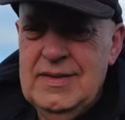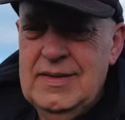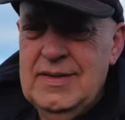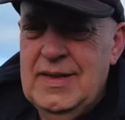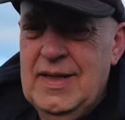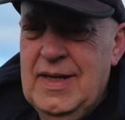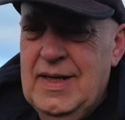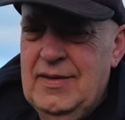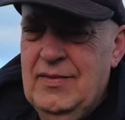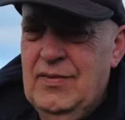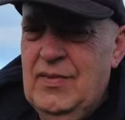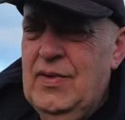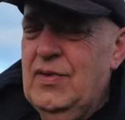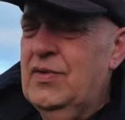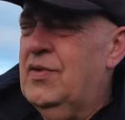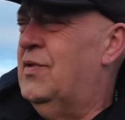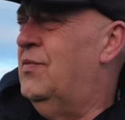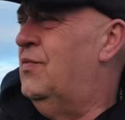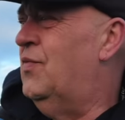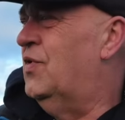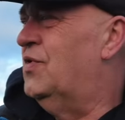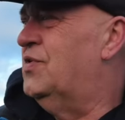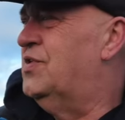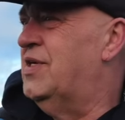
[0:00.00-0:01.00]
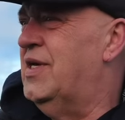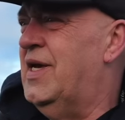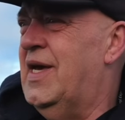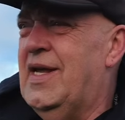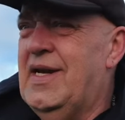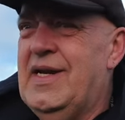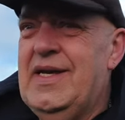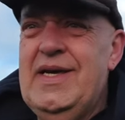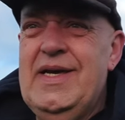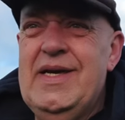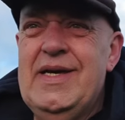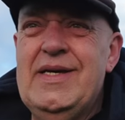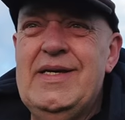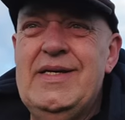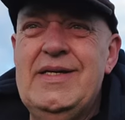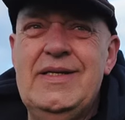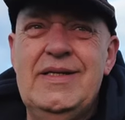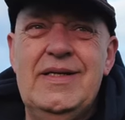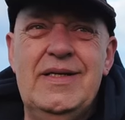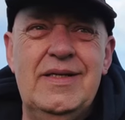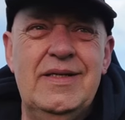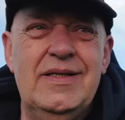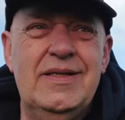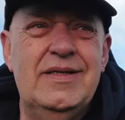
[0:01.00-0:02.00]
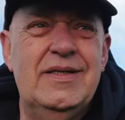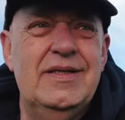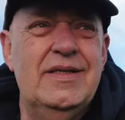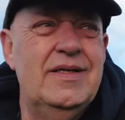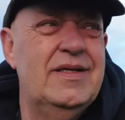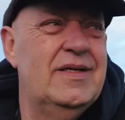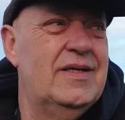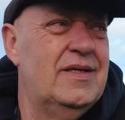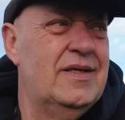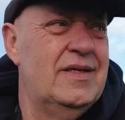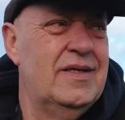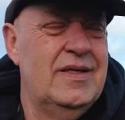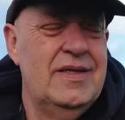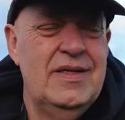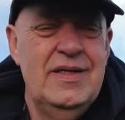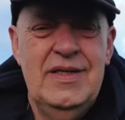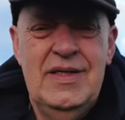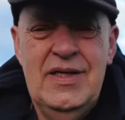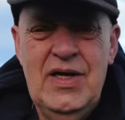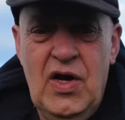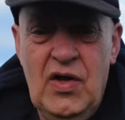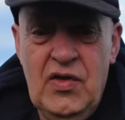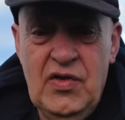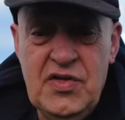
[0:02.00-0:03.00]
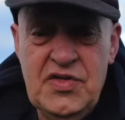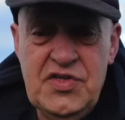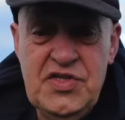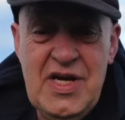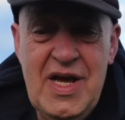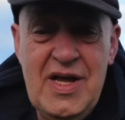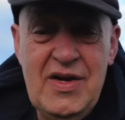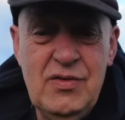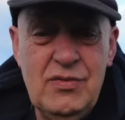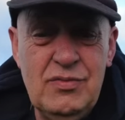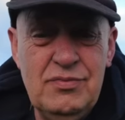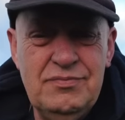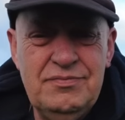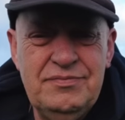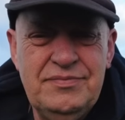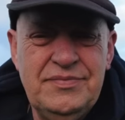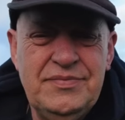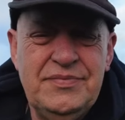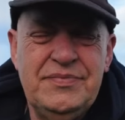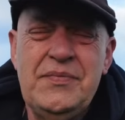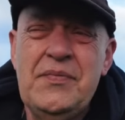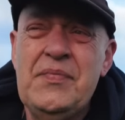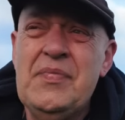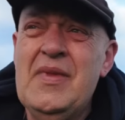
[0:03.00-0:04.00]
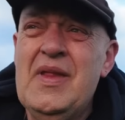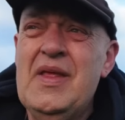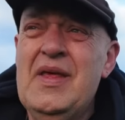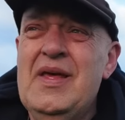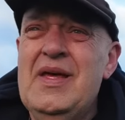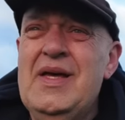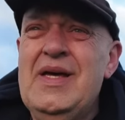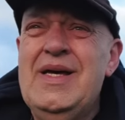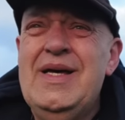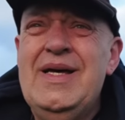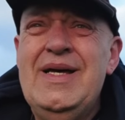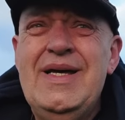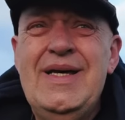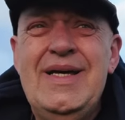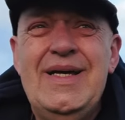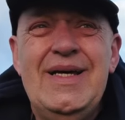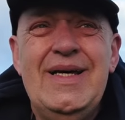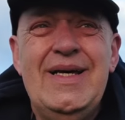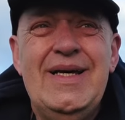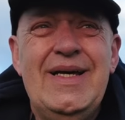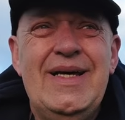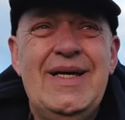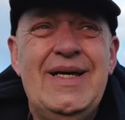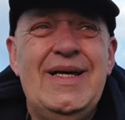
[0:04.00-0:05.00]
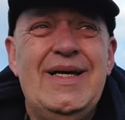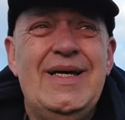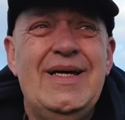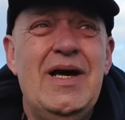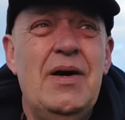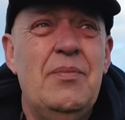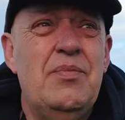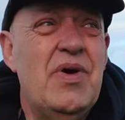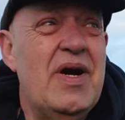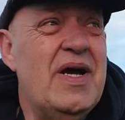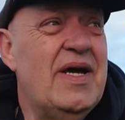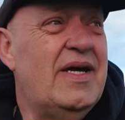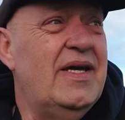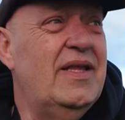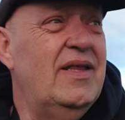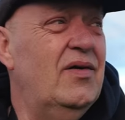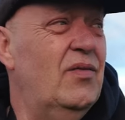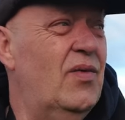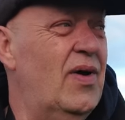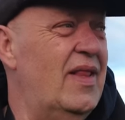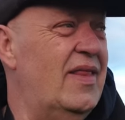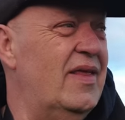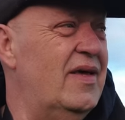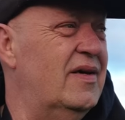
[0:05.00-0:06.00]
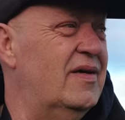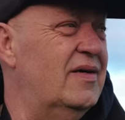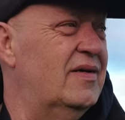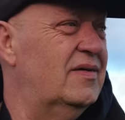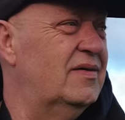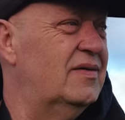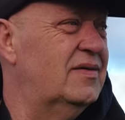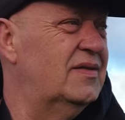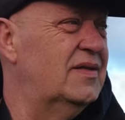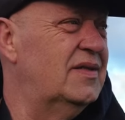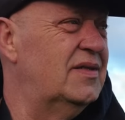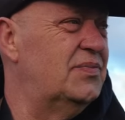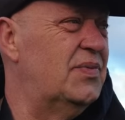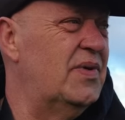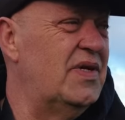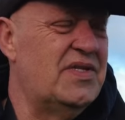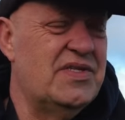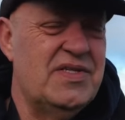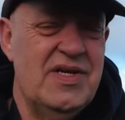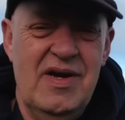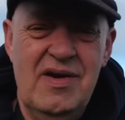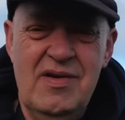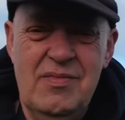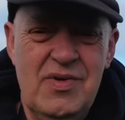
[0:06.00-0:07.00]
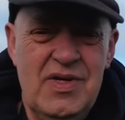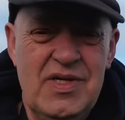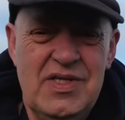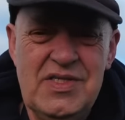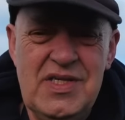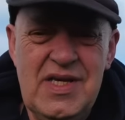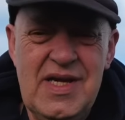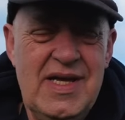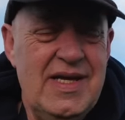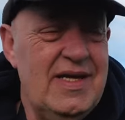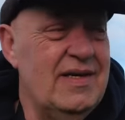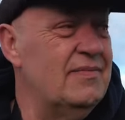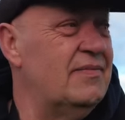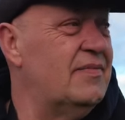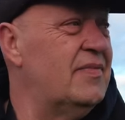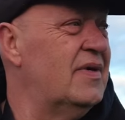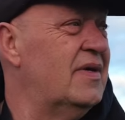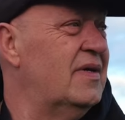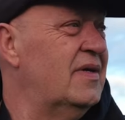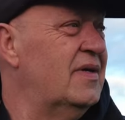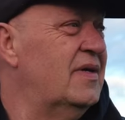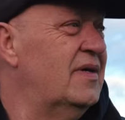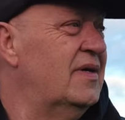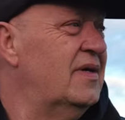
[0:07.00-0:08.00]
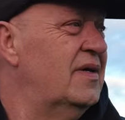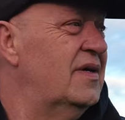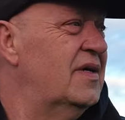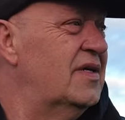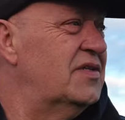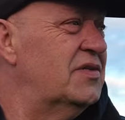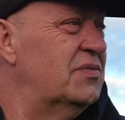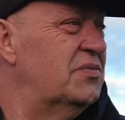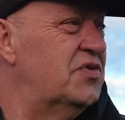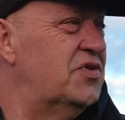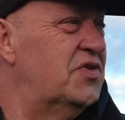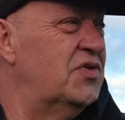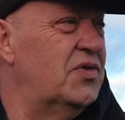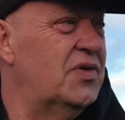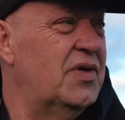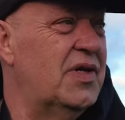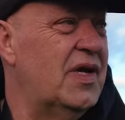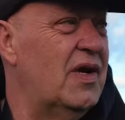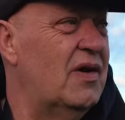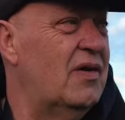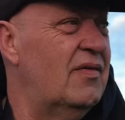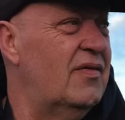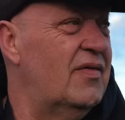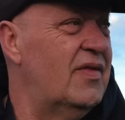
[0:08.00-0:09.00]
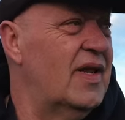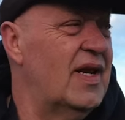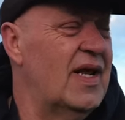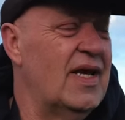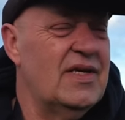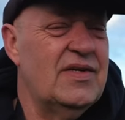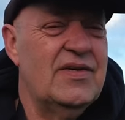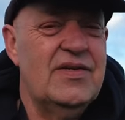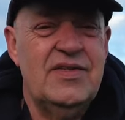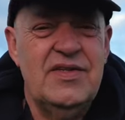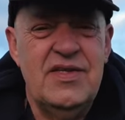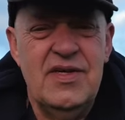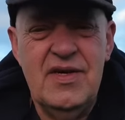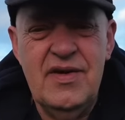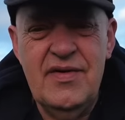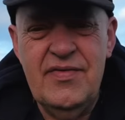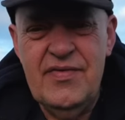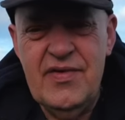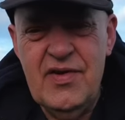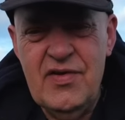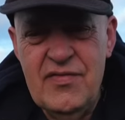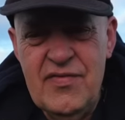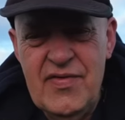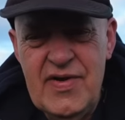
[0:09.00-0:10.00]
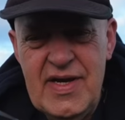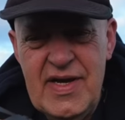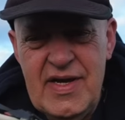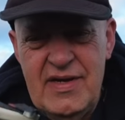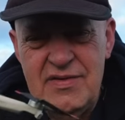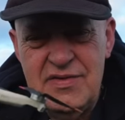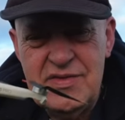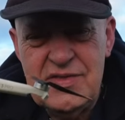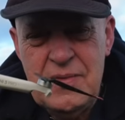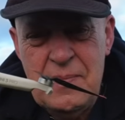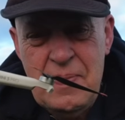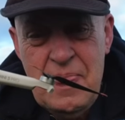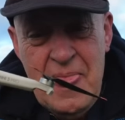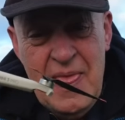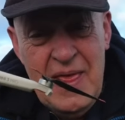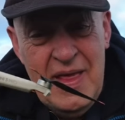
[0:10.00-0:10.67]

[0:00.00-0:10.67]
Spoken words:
Hello, welcome once again here on the channel. A break in the weather. It's been terrible as late, as I'm sure you know, over the last few videos.